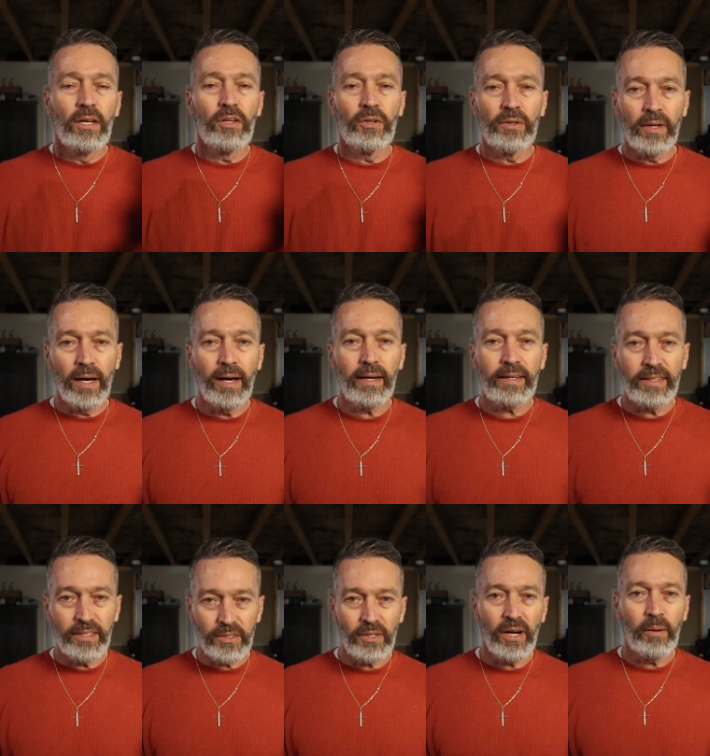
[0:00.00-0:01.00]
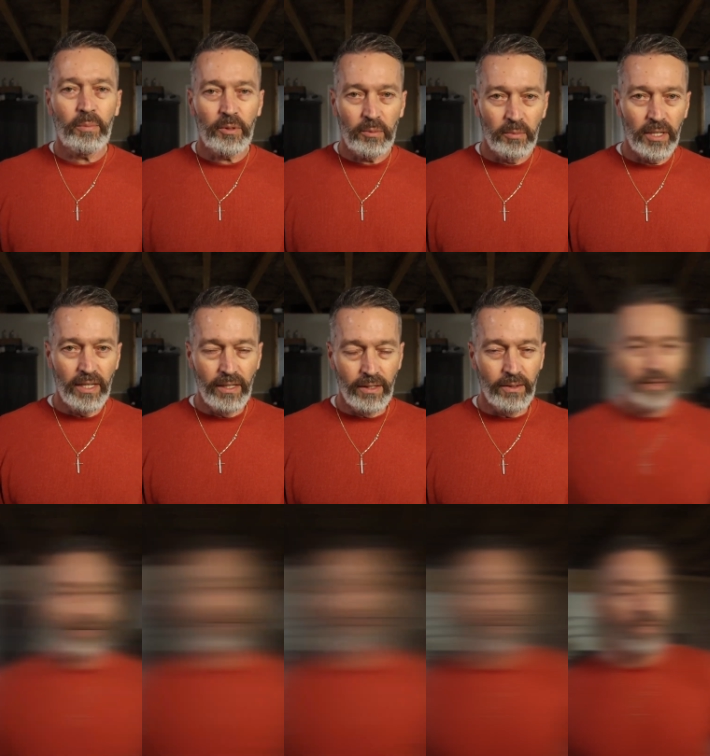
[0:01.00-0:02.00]
you're not going to drop your bow.
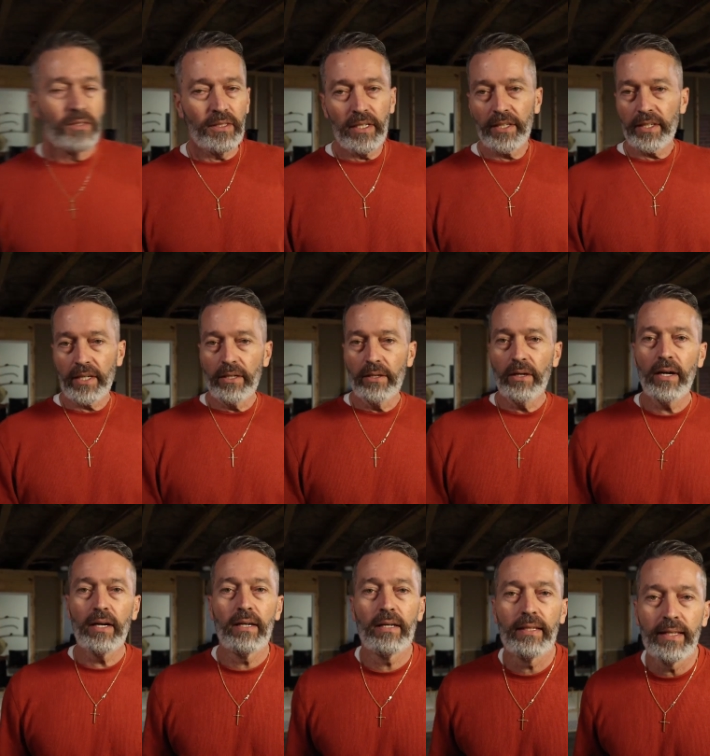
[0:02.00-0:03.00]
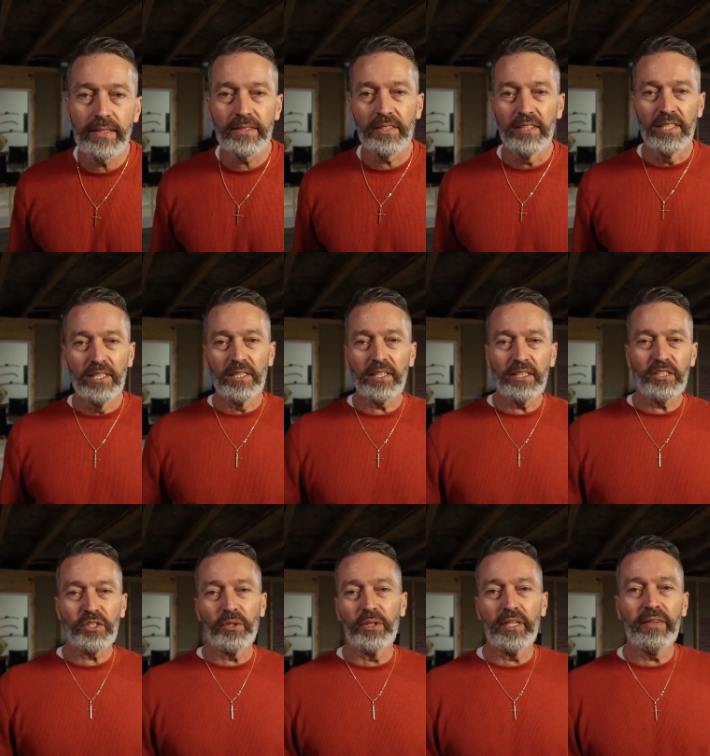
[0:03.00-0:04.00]
So there you go. That's the long and the
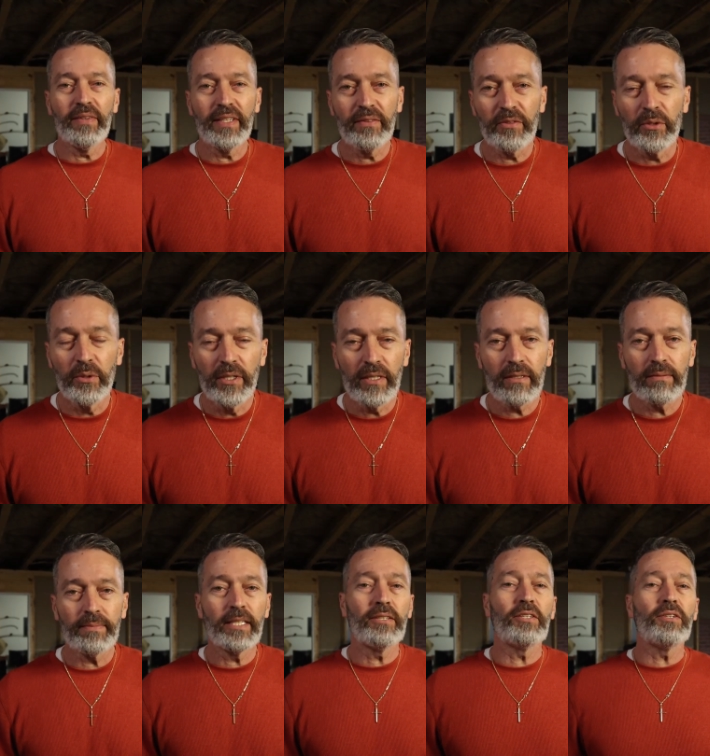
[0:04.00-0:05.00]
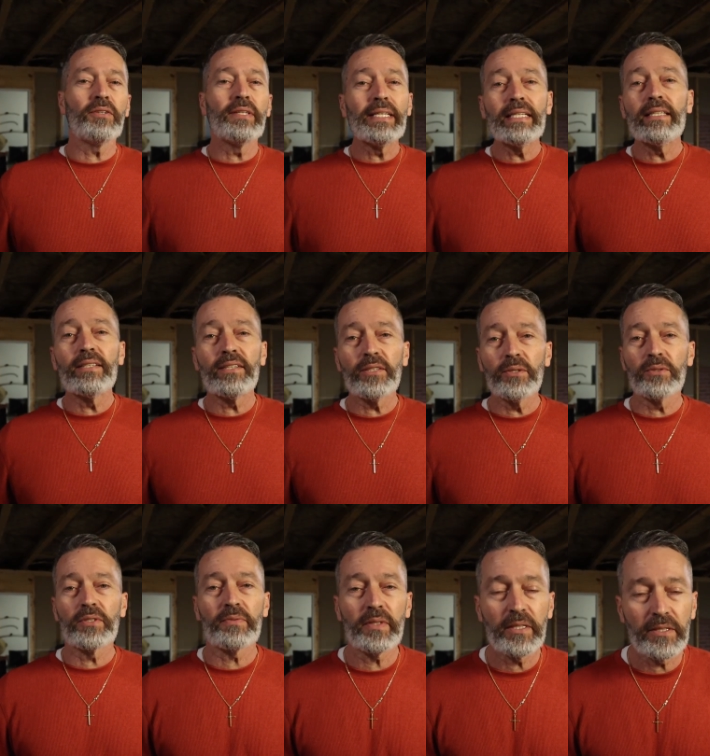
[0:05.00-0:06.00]
short of it, if you will. Now, do you need to use
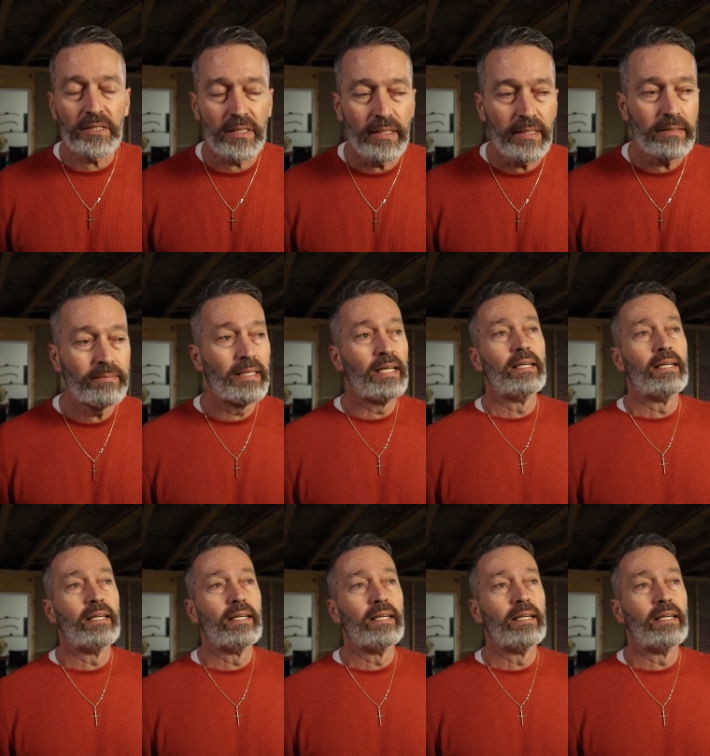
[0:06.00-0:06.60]
a finger sling?